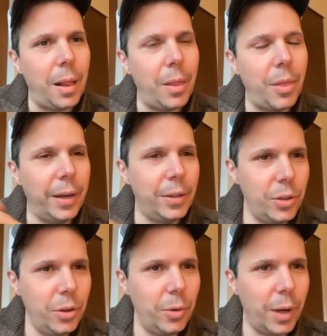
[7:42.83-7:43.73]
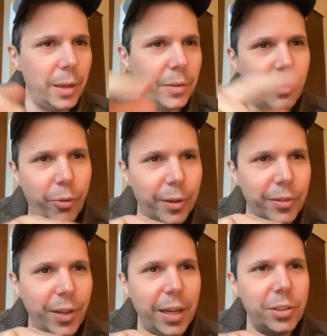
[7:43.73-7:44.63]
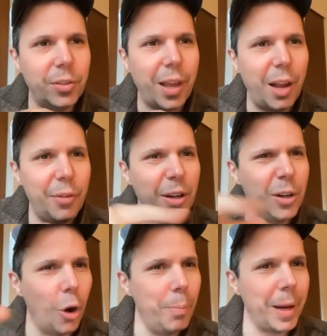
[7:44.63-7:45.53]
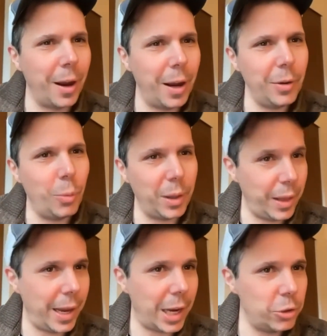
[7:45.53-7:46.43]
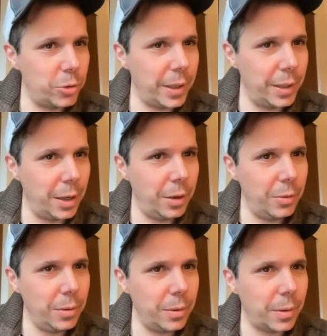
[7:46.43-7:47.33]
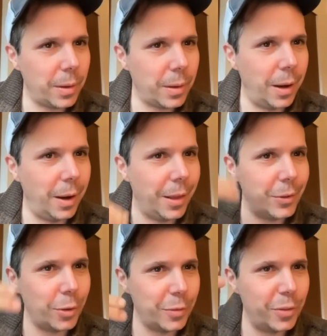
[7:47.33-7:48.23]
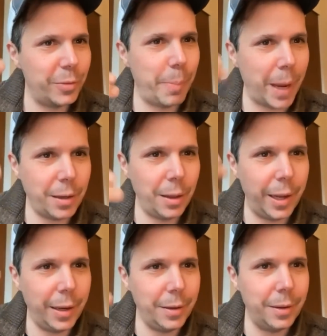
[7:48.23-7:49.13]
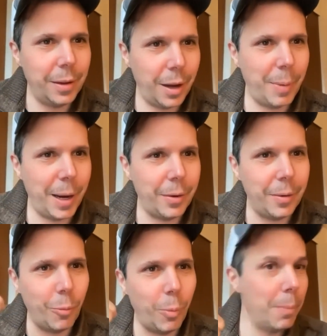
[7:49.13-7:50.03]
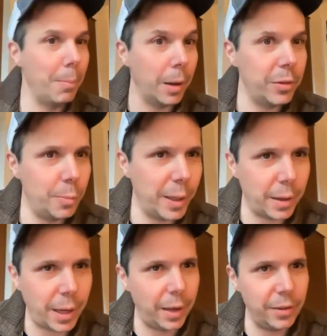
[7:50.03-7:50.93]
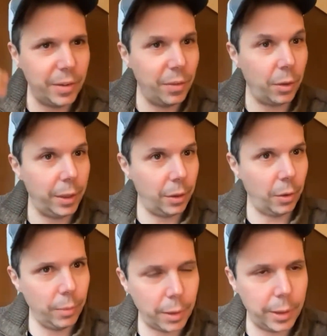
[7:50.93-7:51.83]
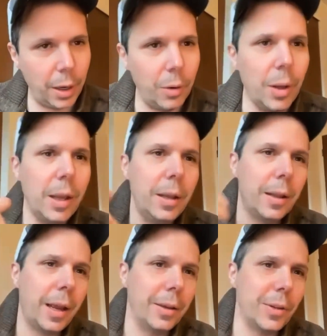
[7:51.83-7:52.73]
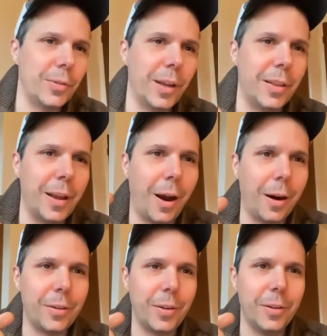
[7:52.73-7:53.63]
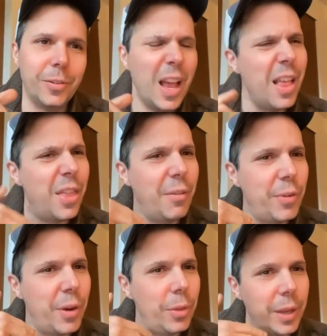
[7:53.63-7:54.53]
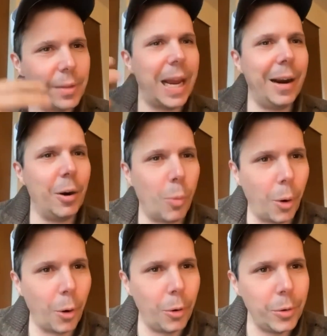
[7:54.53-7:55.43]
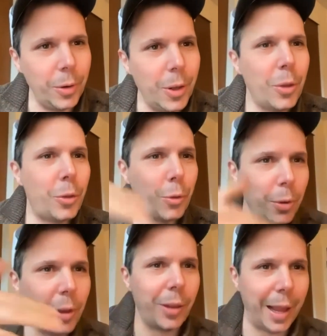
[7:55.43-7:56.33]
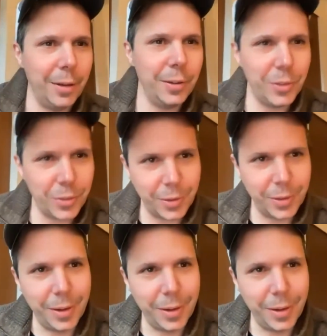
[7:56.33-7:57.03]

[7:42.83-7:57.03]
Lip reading: they do is for the sages, they often go beyond what they actually know. They sort of speculate about what must be the case, even though they don't really know. In the case of, say, the artisans, they view the entire world through the lens